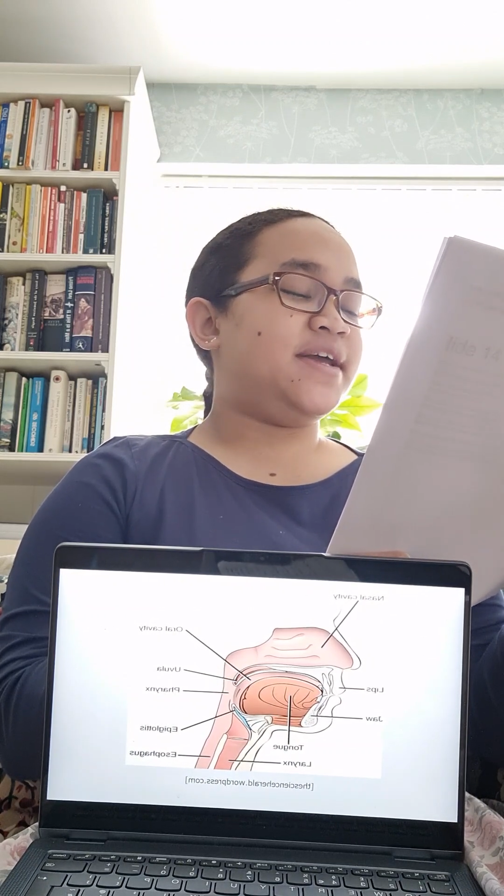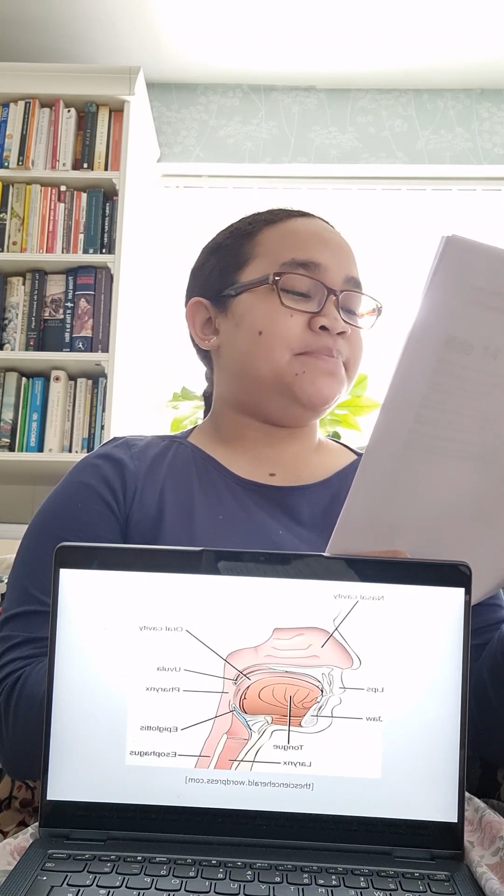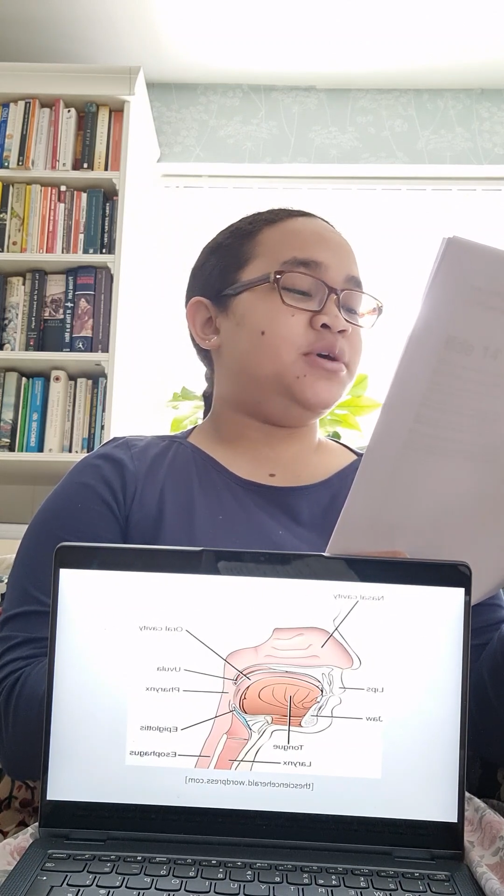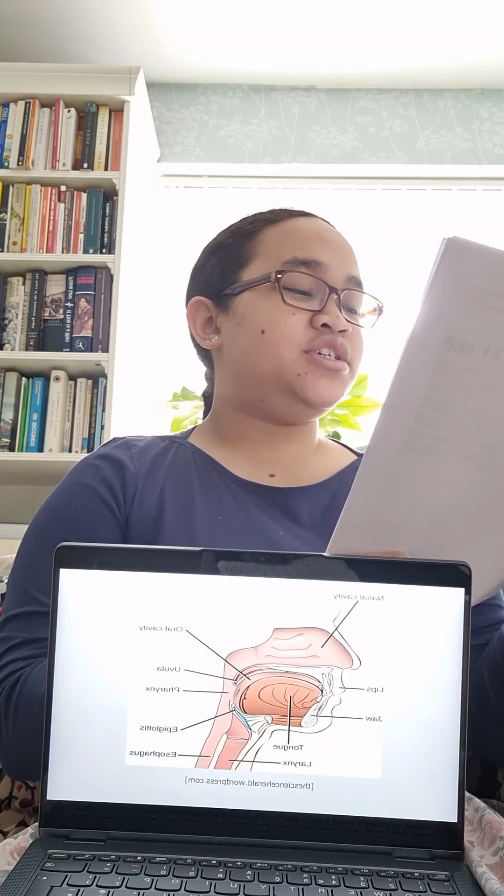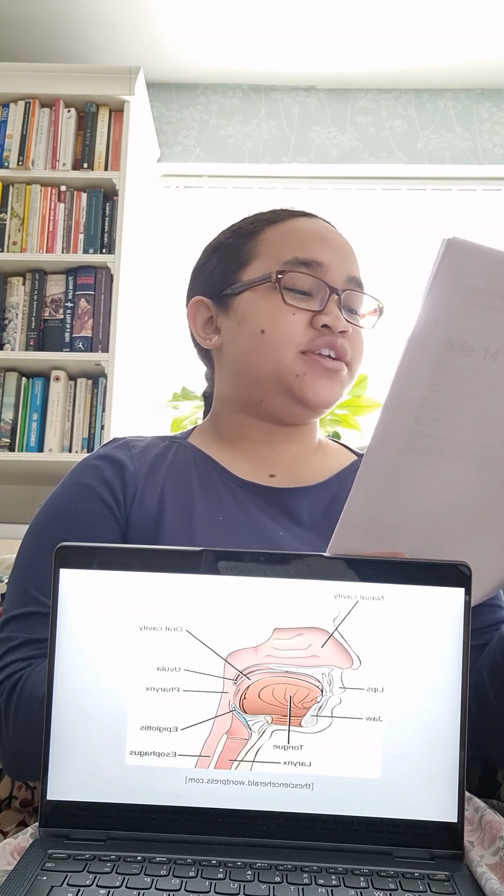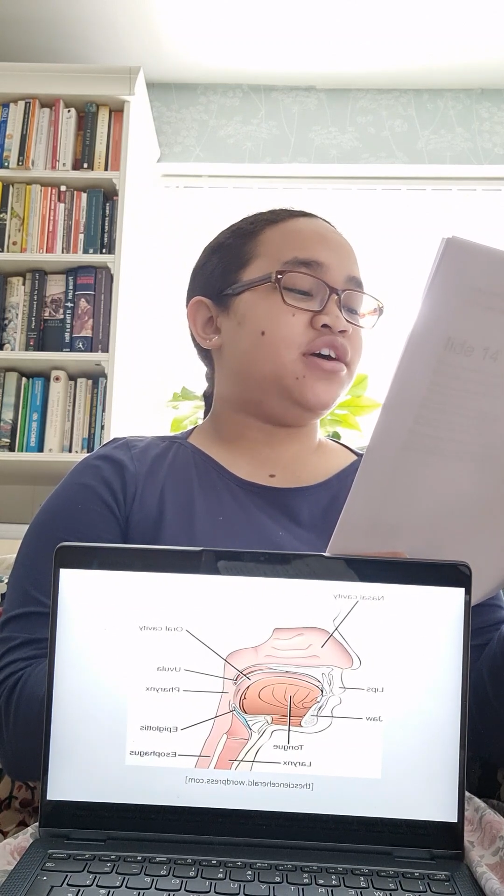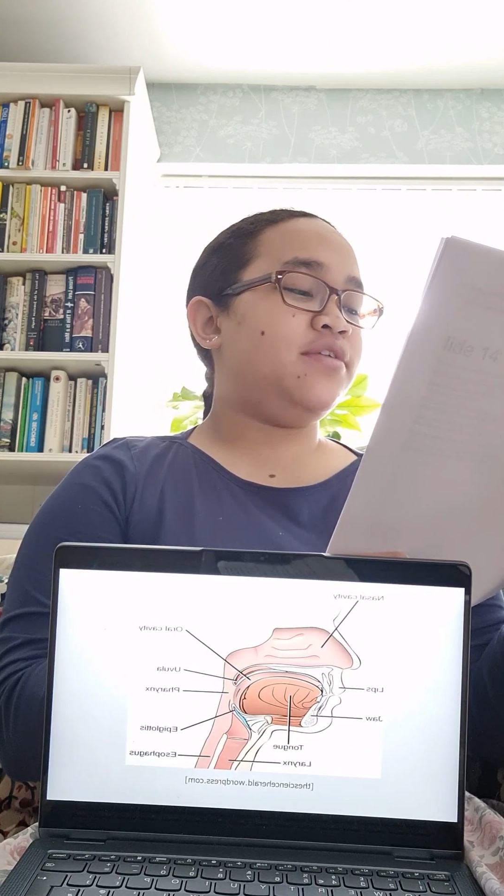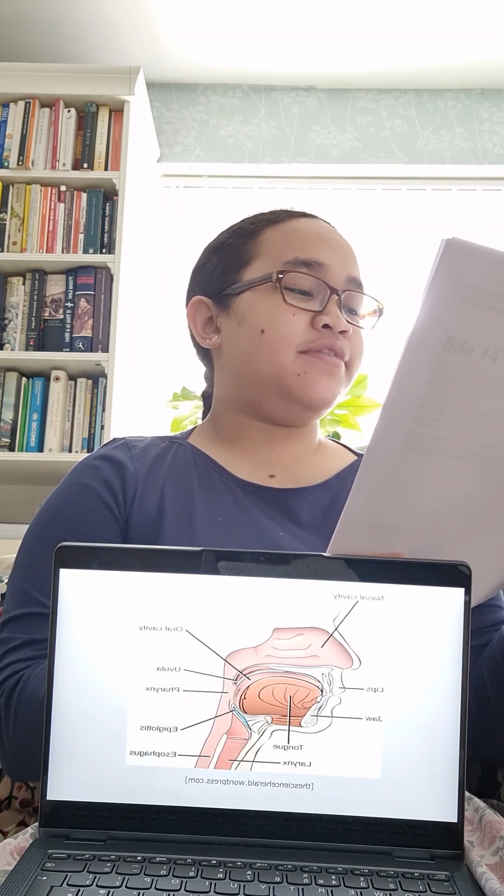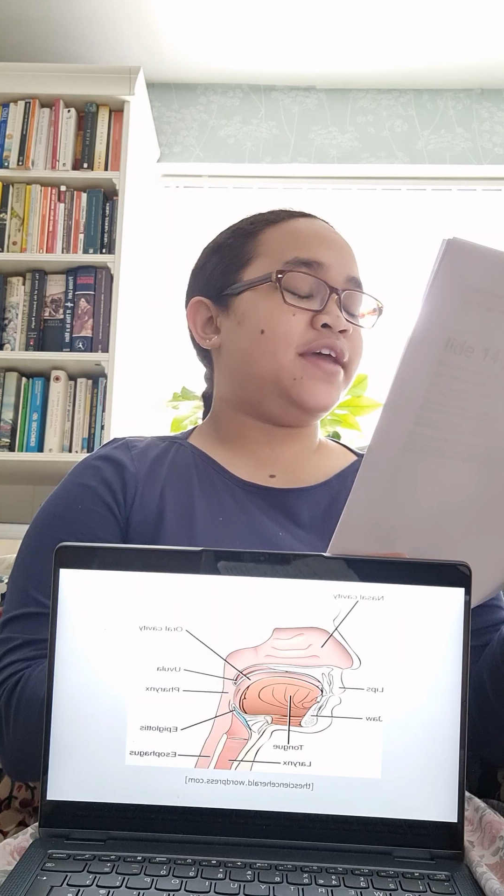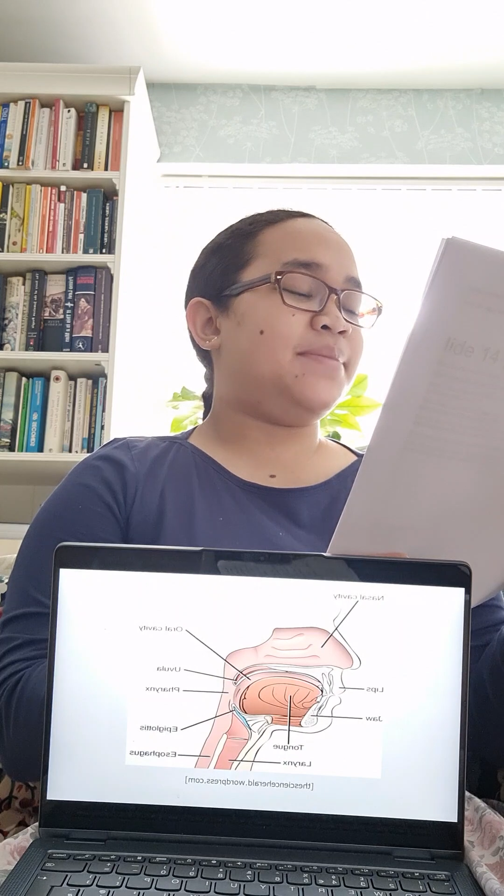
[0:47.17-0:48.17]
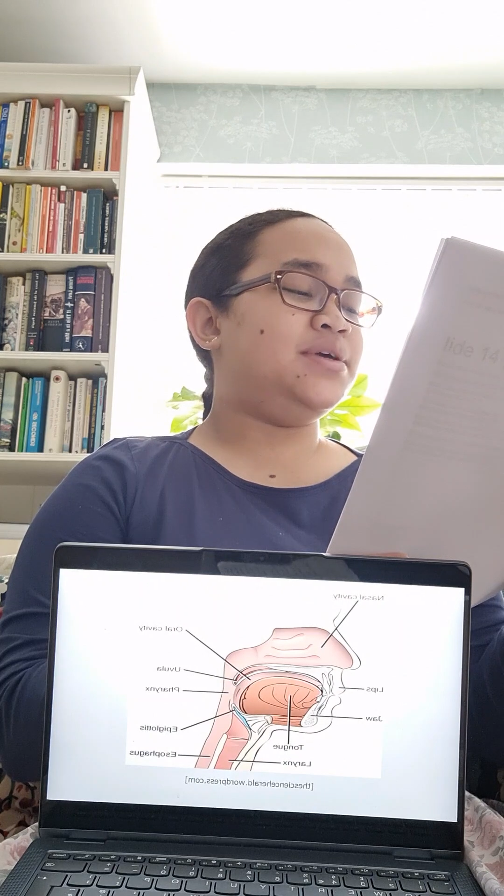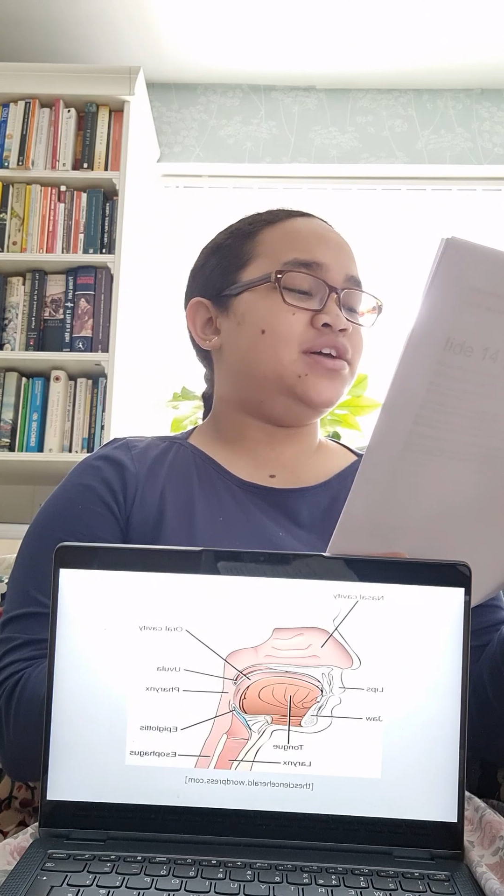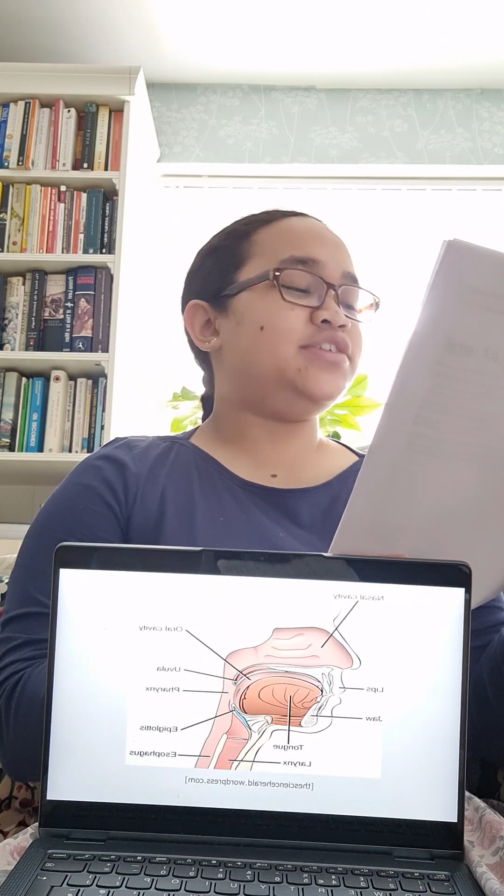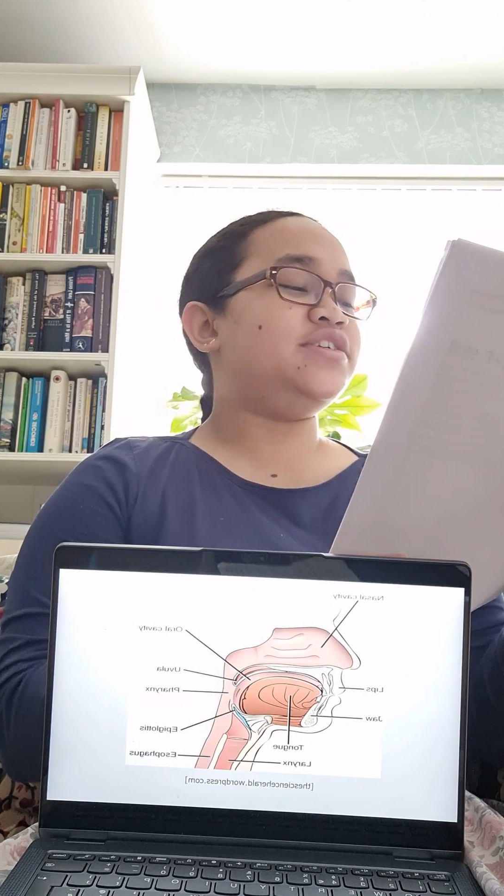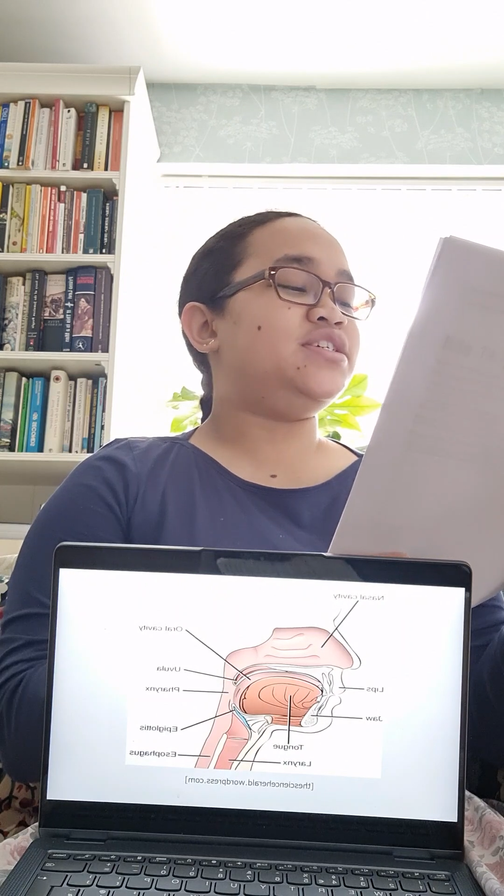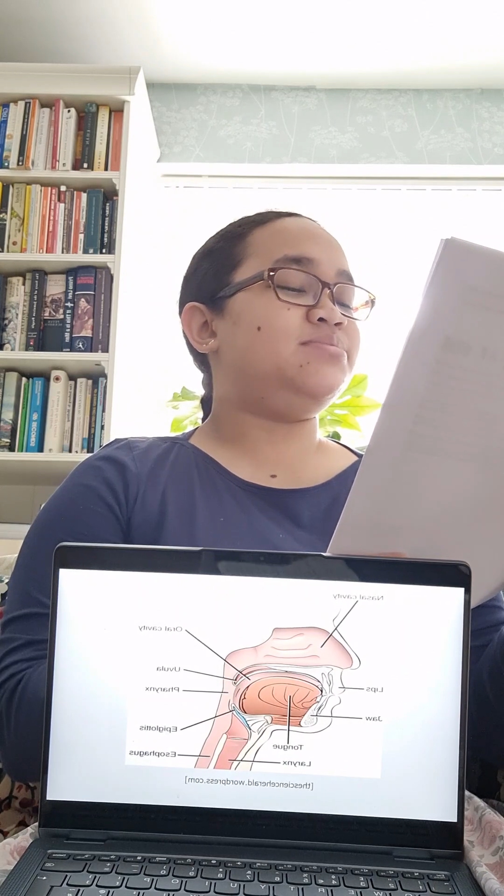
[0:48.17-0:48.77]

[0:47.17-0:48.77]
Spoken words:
and push it over the epiglottis